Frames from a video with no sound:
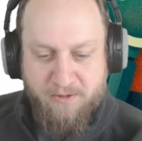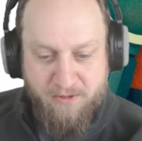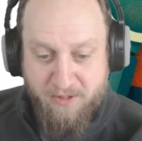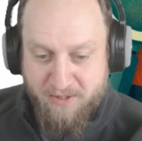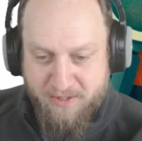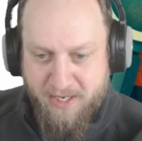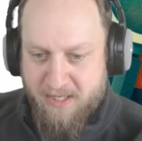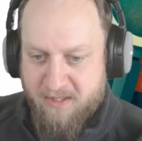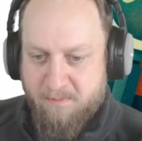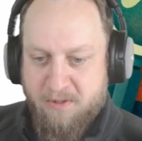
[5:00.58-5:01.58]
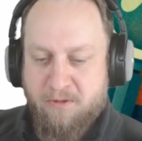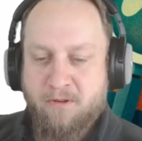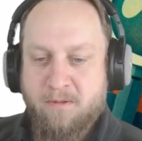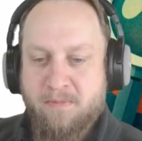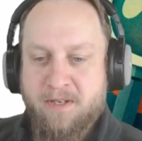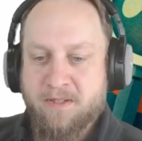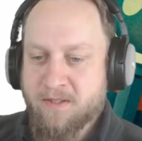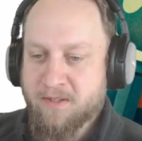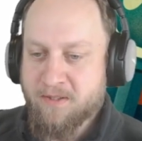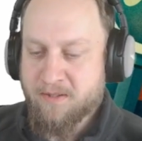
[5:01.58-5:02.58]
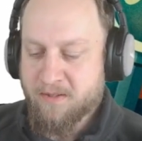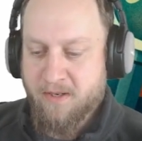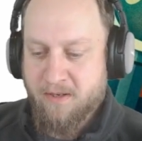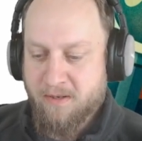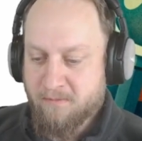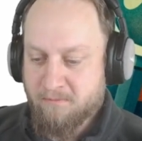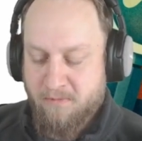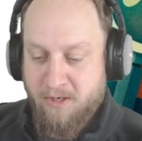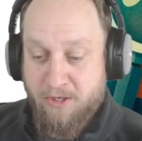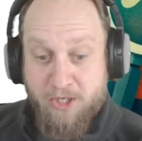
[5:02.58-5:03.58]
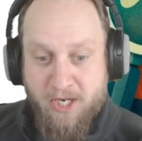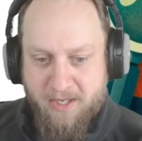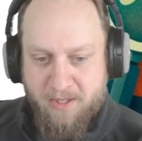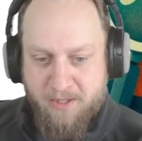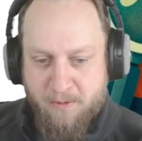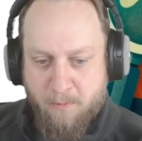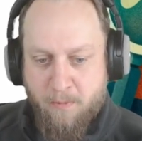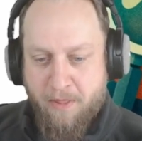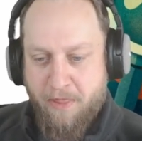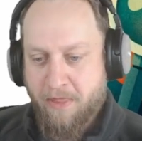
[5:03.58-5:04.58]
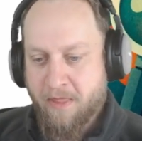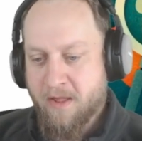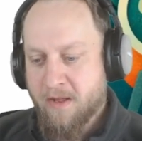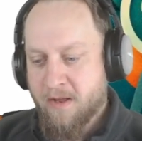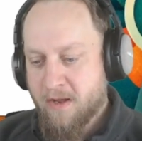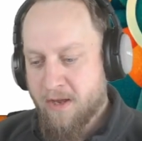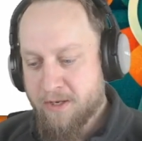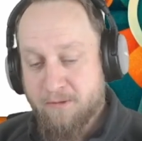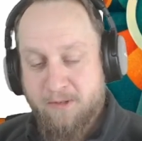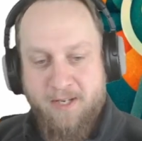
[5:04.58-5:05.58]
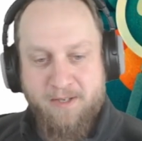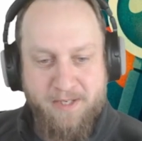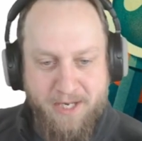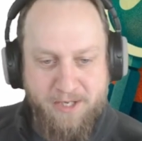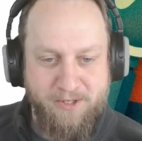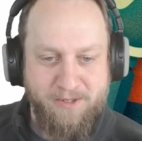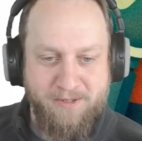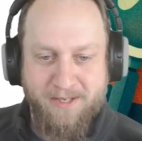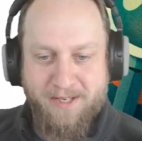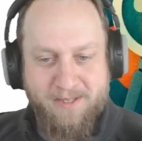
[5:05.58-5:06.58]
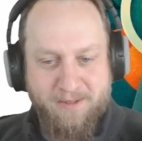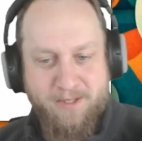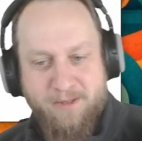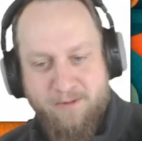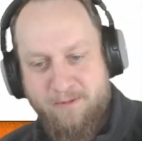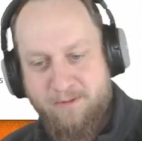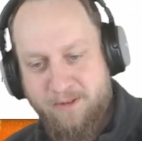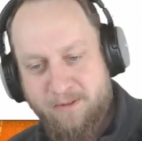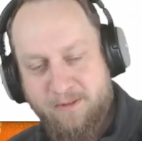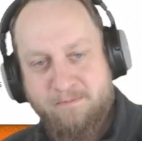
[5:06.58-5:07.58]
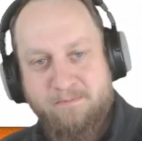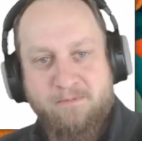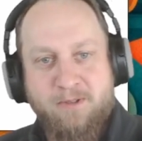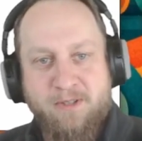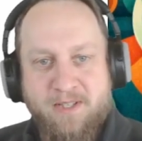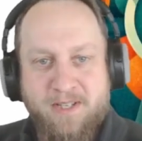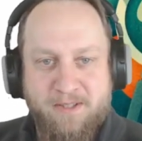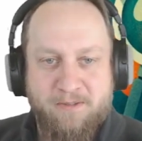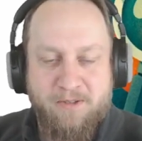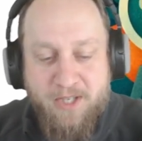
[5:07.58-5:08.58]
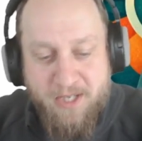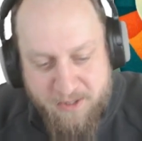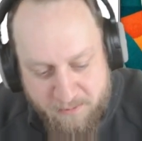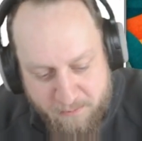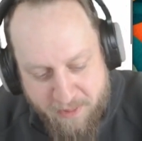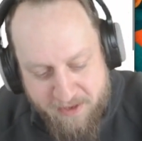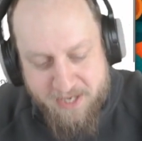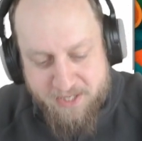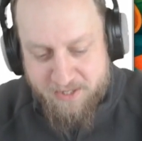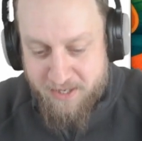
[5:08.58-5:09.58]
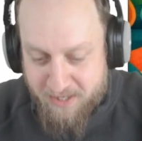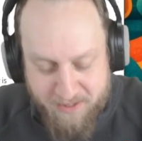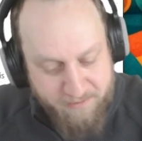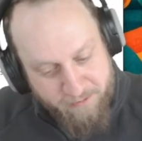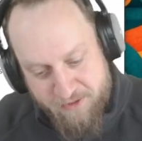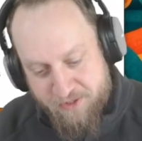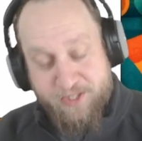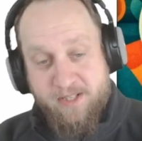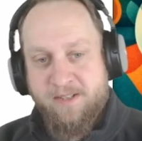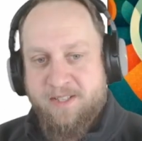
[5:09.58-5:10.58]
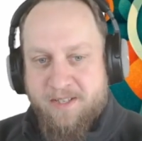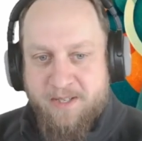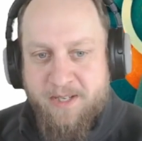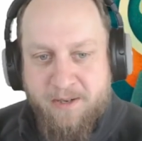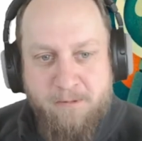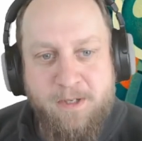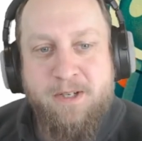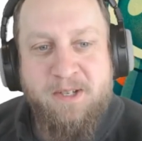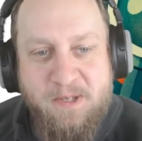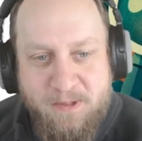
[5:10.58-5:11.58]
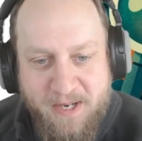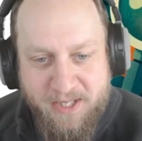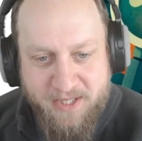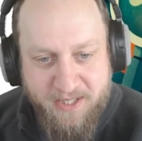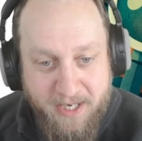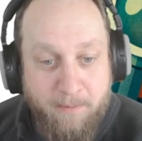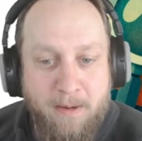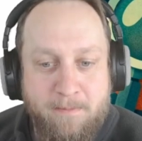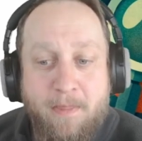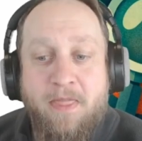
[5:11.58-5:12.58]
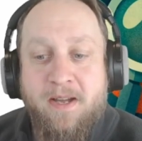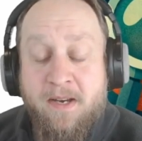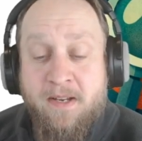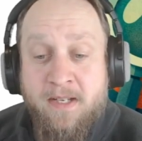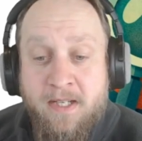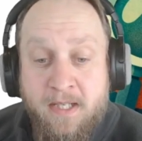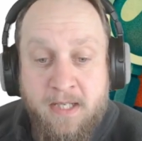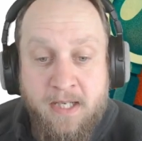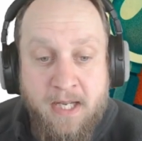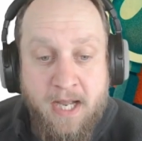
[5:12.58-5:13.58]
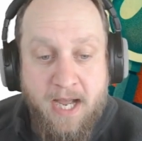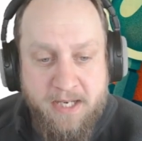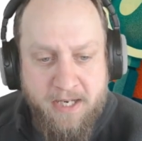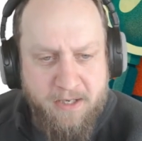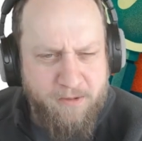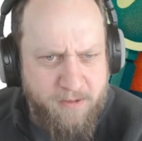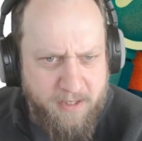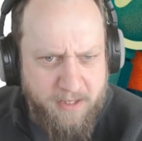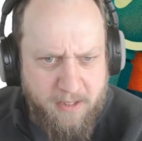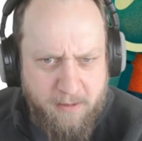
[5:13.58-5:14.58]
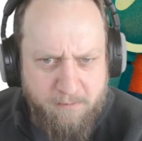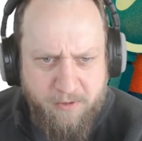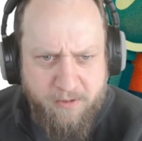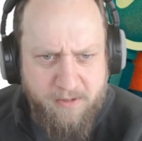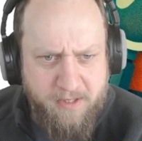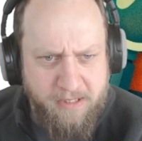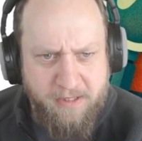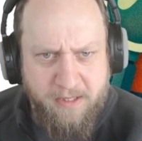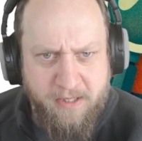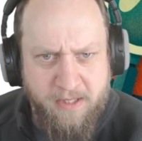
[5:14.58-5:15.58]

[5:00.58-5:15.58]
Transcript: just text, but to complete a chat with a user and an agent, and so you could start to chat with an agent. Like, that was a genius idea. I wonder who actually came up with that. Anyhow, currently